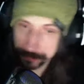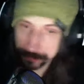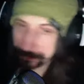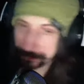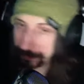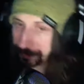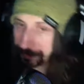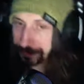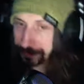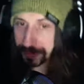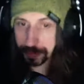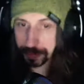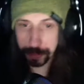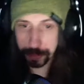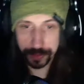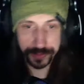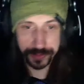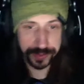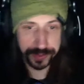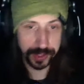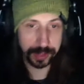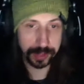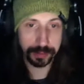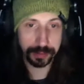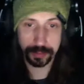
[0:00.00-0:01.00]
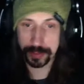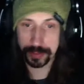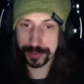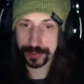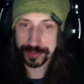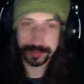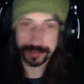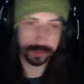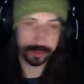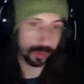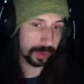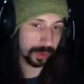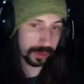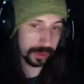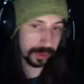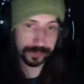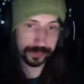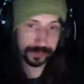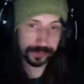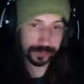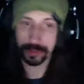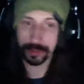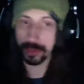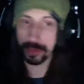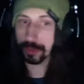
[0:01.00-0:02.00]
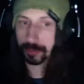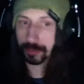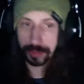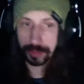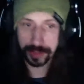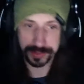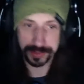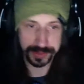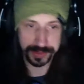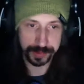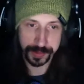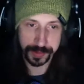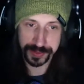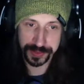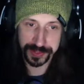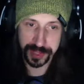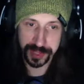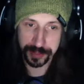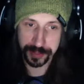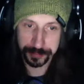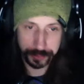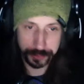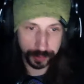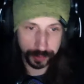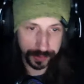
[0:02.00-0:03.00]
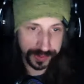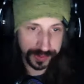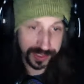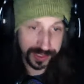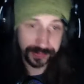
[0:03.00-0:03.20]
50% was one of the lower estimates afterwards.